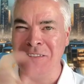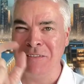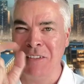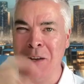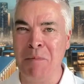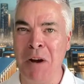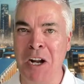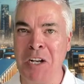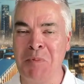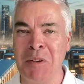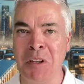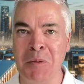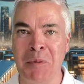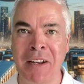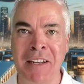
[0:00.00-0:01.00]
not much, but a
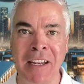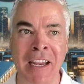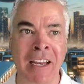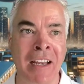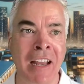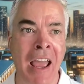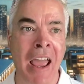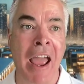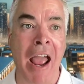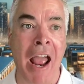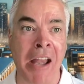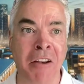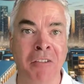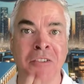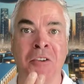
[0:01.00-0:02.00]
little bit of digging,
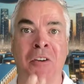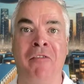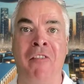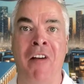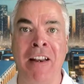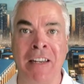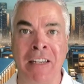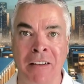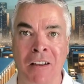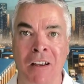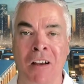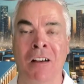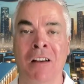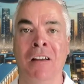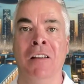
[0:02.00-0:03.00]
and you'll start finding
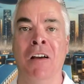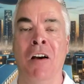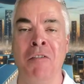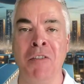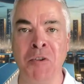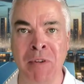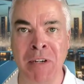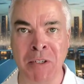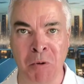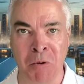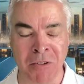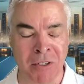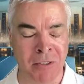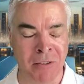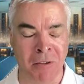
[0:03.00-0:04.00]
all these
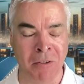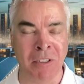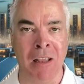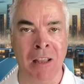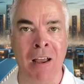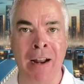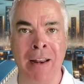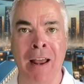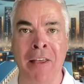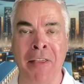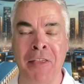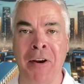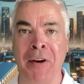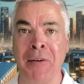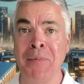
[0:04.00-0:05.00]
resources. There's a lot out
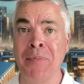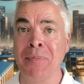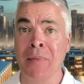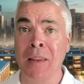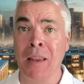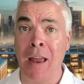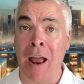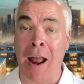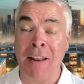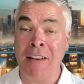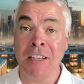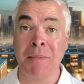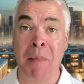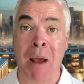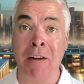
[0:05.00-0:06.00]
there. And it's
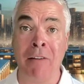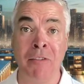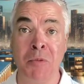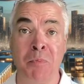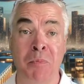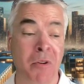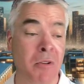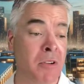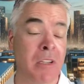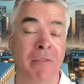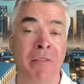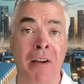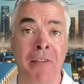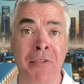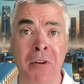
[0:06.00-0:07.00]
just a matter of just putting yourself
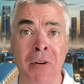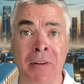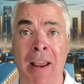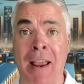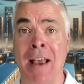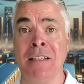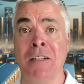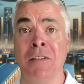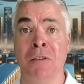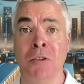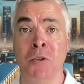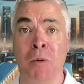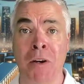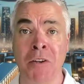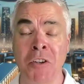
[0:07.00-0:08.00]
out there and asking those
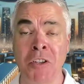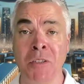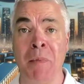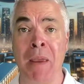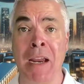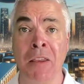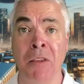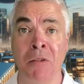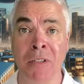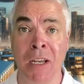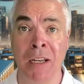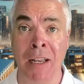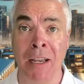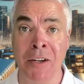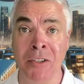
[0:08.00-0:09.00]
questions, making those
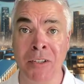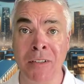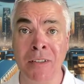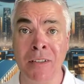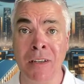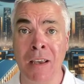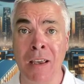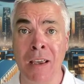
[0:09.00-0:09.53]
connections.